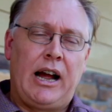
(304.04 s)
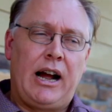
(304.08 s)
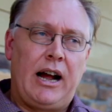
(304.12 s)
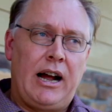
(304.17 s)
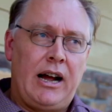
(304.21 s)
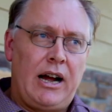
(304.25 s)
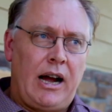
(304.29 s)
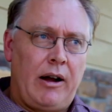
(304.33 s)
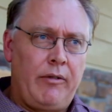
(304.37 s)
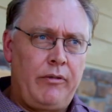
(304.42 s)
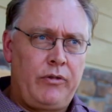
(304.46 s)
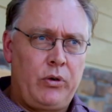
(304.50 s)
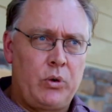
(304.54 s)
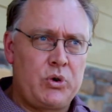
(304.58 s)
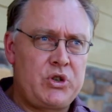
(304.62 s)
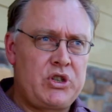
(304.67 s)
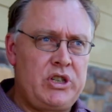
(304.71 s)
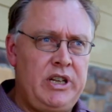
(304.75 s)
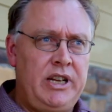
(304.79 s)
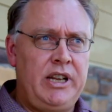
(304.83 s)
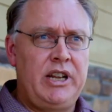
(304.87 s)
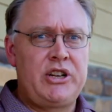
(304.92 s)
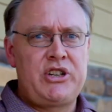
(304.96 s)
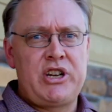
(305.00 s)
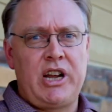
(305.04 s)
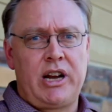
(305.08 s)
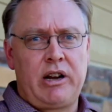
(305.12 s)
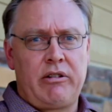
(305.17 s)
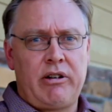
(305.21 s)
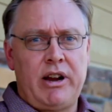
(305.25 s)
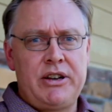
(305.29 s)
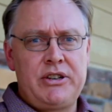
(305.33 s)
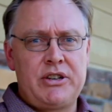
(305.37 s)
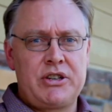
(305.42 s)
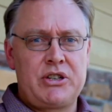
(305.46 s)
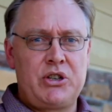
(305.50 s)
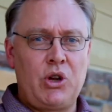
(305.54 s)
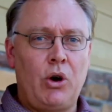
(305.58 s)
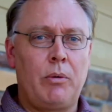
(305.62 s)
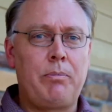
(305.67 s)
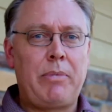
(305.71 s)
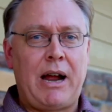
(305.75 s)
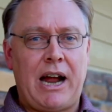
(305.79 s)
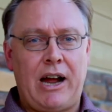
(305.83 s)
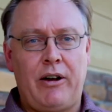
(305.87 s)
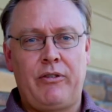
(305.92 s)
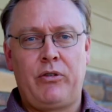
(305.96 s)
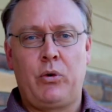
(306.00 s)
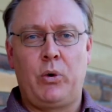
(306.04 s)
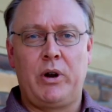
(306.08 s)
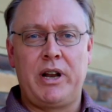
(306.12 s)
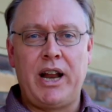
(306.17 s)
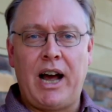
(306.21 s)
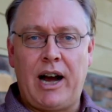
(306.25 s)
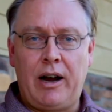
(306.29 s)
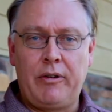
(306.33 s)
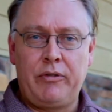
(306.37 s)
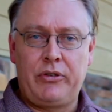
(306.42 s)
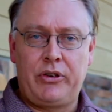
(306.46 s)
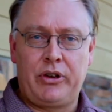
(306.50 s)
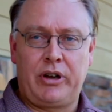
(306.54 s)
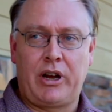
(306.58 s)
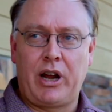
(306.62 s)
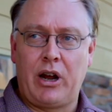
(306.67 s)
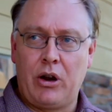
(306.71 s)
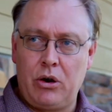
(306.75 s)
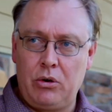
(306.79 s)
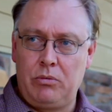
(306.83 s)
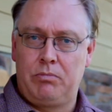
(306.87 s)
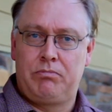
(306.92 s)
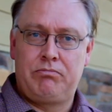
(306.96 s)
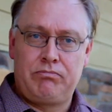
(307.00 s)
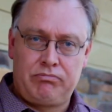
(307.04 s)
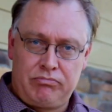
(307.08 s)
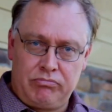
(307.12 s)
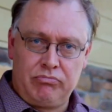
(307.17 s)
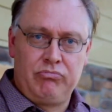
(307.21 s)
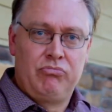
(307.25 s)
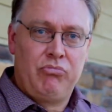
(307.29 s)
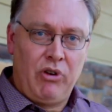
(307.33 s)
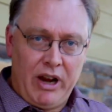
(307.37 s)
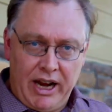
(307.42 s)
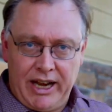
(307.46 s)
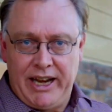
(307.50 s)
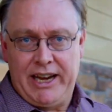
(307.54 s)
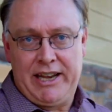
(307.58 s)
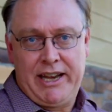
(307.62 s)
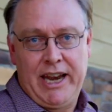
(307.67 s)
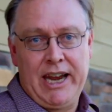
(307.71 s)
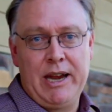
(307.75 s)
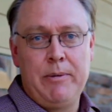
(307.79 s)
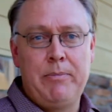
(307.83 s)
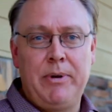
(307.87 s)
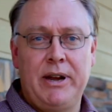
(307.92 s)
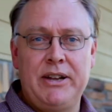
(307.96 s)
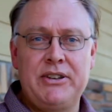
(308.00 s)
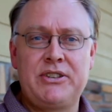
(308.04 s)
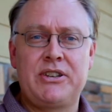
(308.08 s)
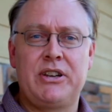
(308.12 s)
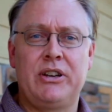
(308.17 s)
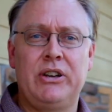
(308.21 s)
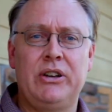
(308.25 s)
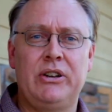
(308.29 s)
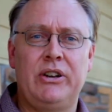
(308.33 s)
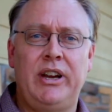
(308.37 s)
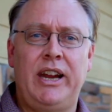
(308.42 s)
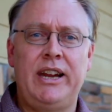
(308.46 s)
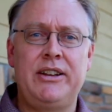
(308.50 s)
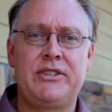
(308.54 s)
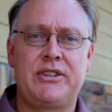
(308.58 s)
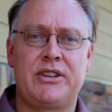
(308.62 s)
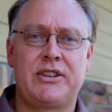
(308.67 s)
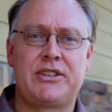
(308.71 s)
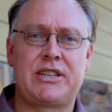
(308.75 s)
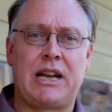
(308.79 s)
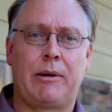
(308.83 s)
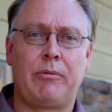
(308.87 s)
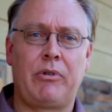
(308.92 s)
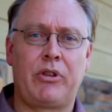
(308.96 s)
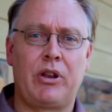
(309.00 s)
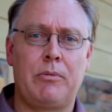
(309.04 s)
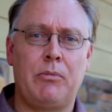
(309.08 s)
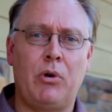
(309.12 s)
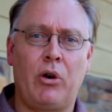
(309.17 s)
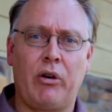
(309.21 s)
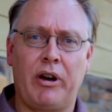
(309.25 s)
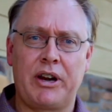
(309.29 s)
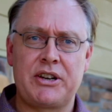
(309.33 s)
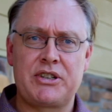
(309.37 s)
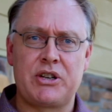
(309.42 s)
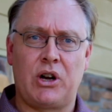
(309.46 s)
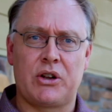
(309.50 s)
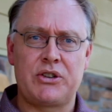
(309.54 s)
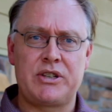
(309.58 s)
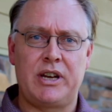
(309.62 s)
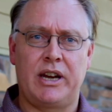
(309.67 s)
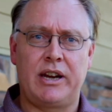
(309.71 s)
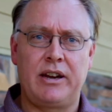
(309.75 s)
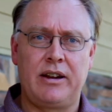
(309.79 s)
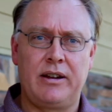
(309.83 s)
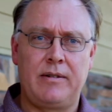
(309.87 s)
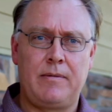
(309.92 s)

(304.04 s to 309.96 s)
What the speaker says: Unfortunately, the generator's not powerful enough to go really deep into some of the more exotic